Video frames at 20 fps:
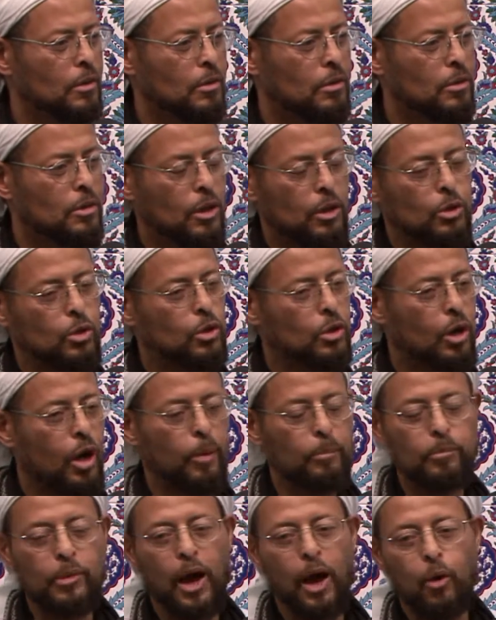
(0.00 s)
Then you
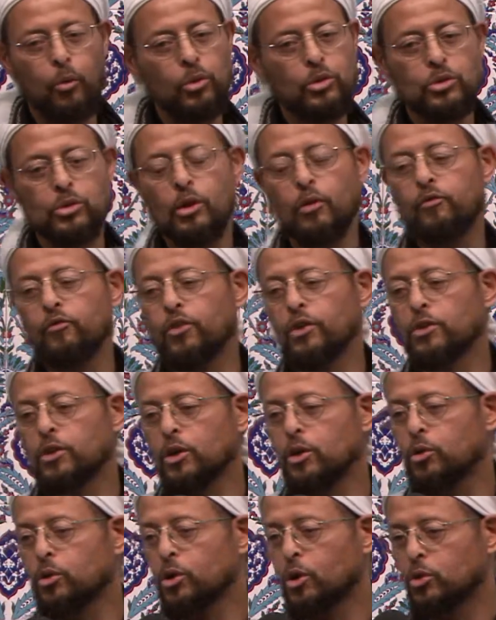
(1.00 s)
come down with some
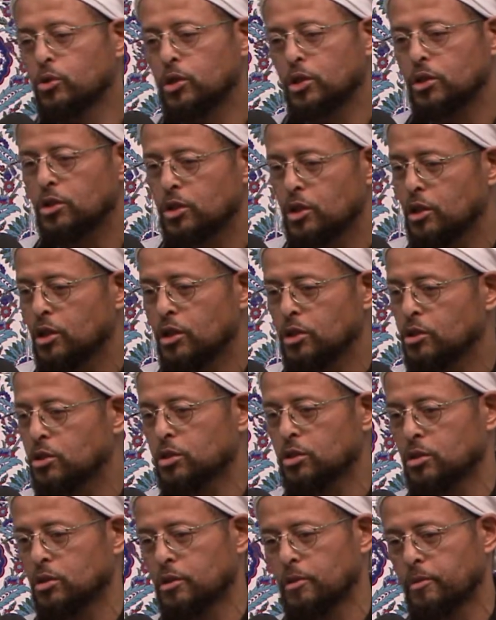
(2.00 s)
venereal
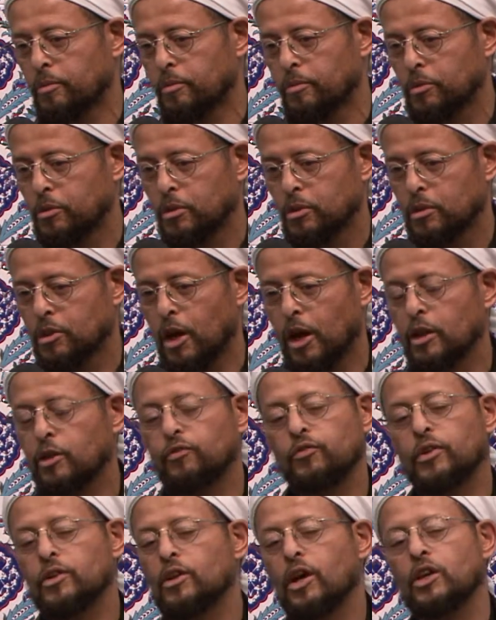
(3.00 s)
disease that
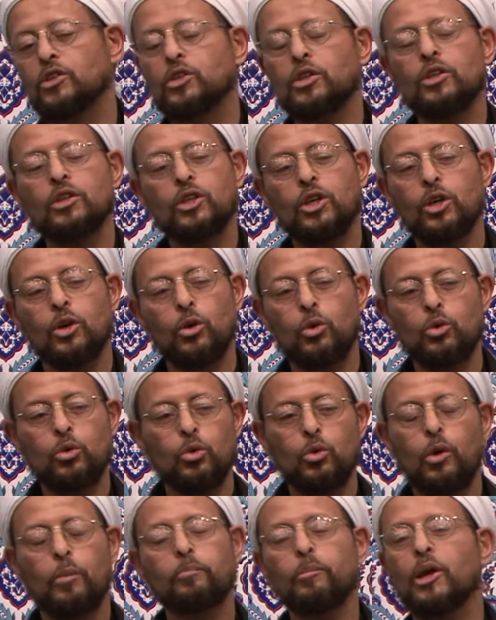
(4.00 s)
if it doesn't kill
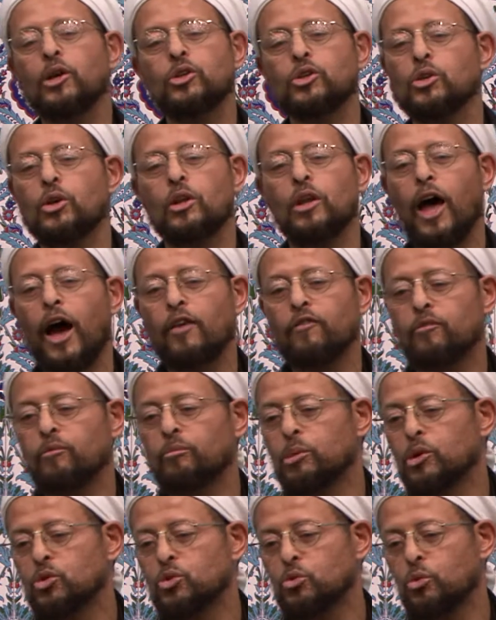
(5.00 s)
you, it makes your life
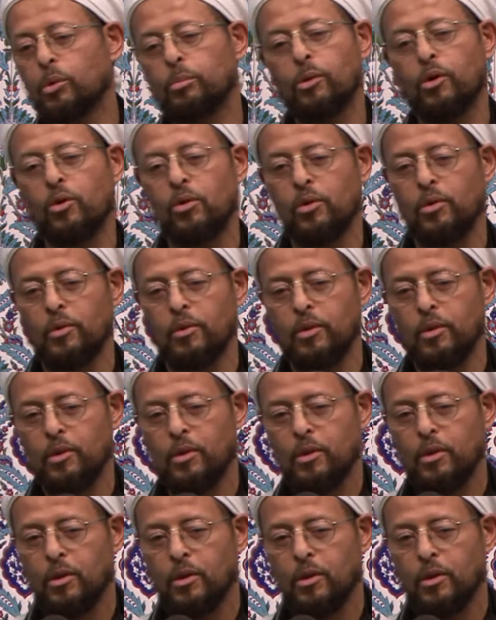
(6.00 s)
miserable.